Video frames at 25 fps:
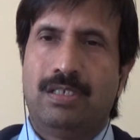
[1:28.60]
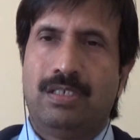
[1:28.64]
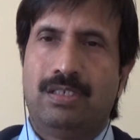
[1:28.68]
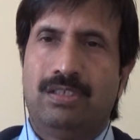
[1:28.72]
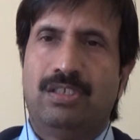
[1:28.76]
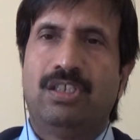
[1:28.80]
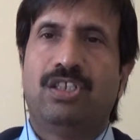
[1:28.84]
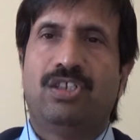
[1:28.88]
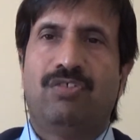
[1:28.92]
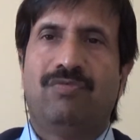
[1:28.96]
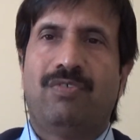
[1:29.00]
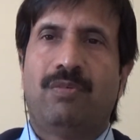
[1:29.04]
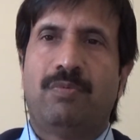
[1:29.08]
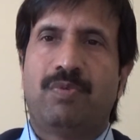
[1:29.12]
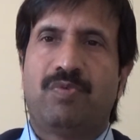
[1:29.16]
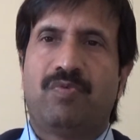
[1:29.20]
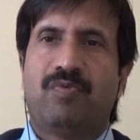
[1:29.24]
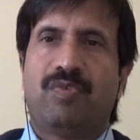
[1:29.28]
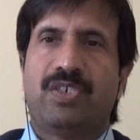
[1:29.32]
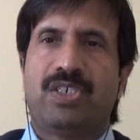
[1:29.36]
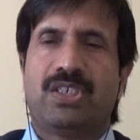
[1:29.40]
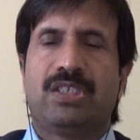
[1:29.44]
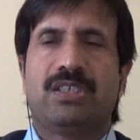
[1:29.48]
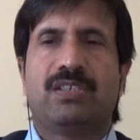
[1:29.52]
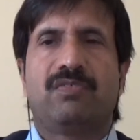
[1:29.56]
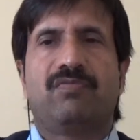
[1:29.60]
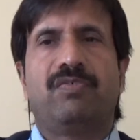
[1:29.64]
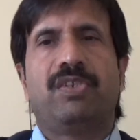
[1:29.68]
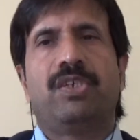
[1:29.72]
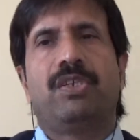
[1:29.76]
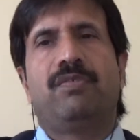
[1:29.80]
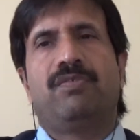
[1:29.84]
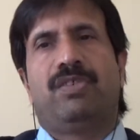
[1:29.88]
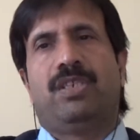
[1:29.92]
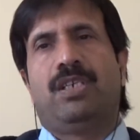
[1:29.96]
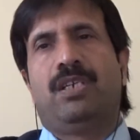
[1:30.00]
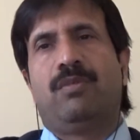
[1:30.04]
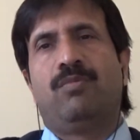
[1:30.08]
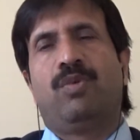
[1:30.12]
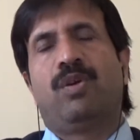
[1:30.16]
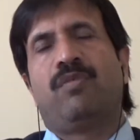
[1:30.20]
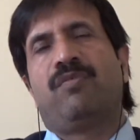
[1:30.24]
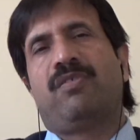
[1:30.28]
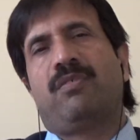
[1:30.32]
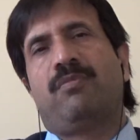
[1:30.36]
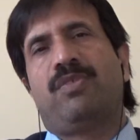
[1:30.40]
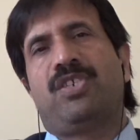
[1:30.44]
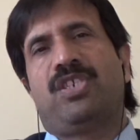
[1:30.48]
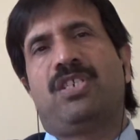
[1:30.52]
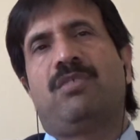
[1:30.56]
Thank you very much for watching this video. If you need more
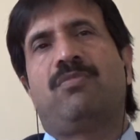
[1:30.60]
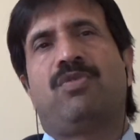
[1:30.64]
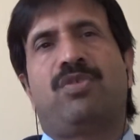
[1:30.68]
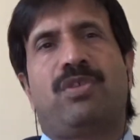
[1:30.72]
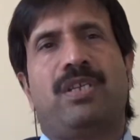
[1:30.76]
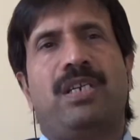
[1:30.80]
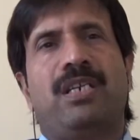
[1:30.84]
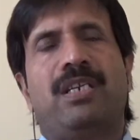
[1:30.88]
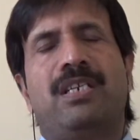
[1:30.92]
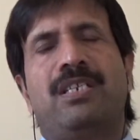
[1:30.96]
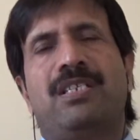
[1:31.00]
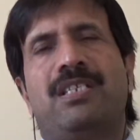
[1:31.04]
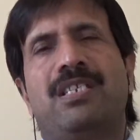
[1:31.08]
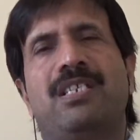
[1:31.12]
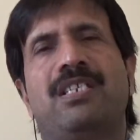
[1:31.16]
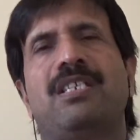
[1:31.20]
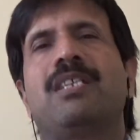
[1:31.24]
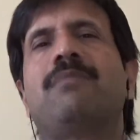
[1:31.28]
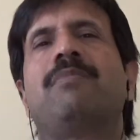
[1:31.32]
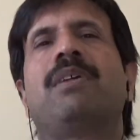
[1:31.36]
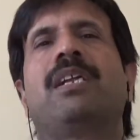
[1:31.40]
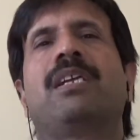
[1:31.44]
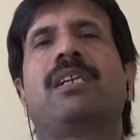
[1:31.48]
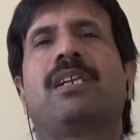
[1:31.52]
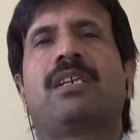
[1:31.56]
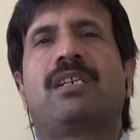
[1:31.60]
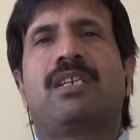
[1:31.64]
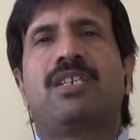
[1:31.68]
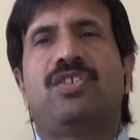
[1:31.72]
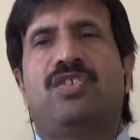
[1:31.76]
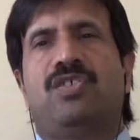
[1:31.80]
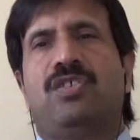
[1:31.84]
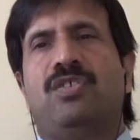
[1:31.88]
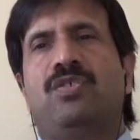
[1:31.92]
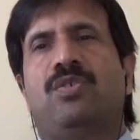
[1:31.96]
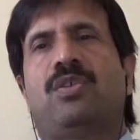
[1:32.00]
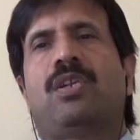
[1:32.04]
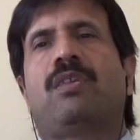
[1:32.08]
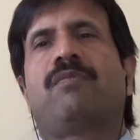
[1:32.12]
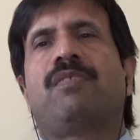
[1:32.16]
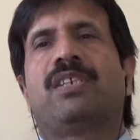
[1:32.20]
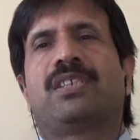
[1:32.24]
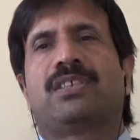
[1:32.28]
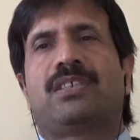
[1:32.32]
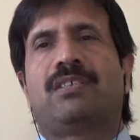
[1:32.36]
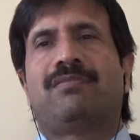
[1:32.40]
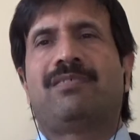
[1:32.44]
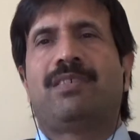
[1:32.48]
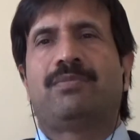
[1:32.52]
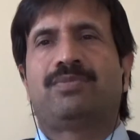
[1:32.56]
information about any disease, any medical condition, you can
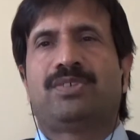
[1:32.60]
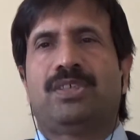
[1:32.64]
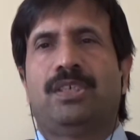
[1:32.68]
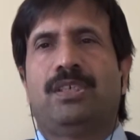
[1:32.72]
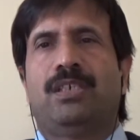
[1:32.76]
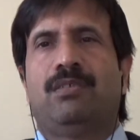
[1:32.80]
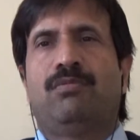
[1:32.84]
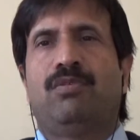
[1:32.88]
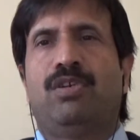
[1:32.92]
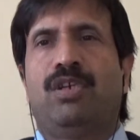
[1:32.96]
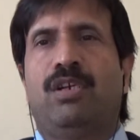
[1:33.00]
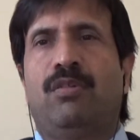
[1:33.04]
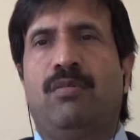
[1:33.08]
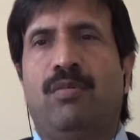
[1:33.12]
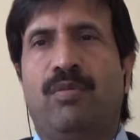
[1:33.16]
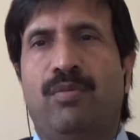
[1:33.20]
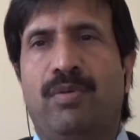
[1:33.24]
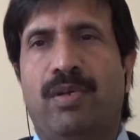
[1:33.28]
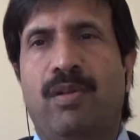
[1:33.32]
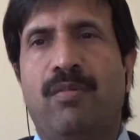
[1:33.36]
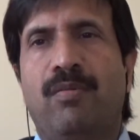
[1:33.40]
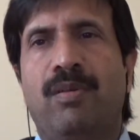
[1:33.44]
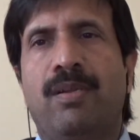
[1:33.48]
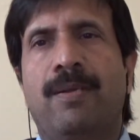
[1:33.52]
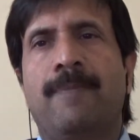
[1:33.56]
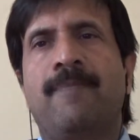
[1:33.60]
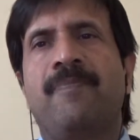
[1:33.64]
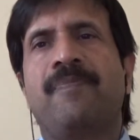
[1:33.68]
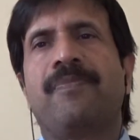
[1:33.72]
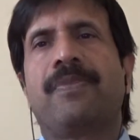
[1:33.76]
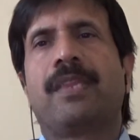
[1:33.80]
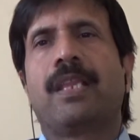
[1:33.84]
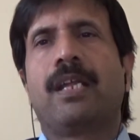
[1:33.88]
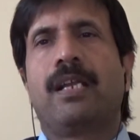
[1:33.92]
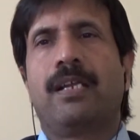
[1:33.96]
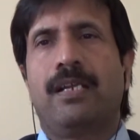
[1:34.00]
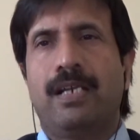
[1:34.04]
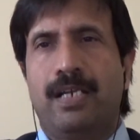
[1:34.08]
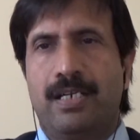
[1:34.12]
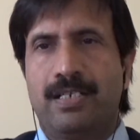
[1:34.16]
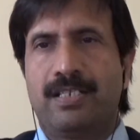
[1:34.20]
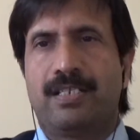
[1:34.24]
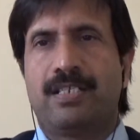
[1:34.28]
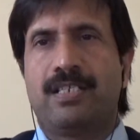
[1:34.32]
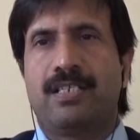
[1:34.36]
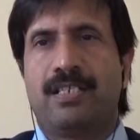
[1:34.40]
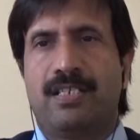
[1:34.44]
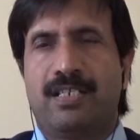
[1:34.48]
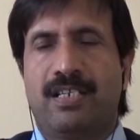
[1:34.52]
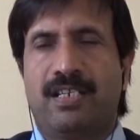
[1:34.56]
visit our website
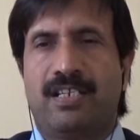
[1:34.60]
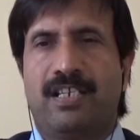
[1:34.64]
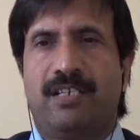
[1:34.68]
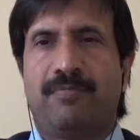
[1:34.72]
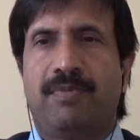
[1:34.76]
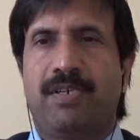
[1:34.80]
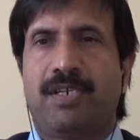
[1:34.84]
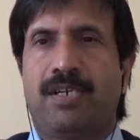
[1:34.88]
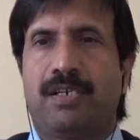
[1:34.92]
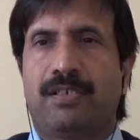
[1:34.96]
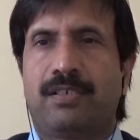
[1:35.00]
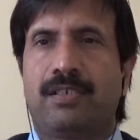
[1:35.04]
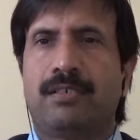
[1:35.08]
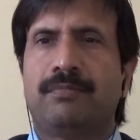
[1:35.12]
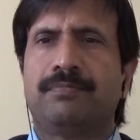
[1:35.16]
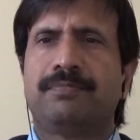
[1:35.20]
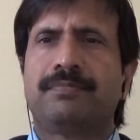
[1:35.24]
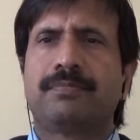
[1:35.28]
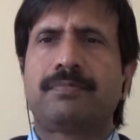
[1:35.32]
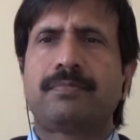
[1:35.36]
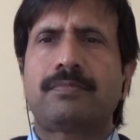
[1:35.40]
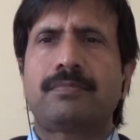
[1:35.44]
www.diseaseandtreatment.com.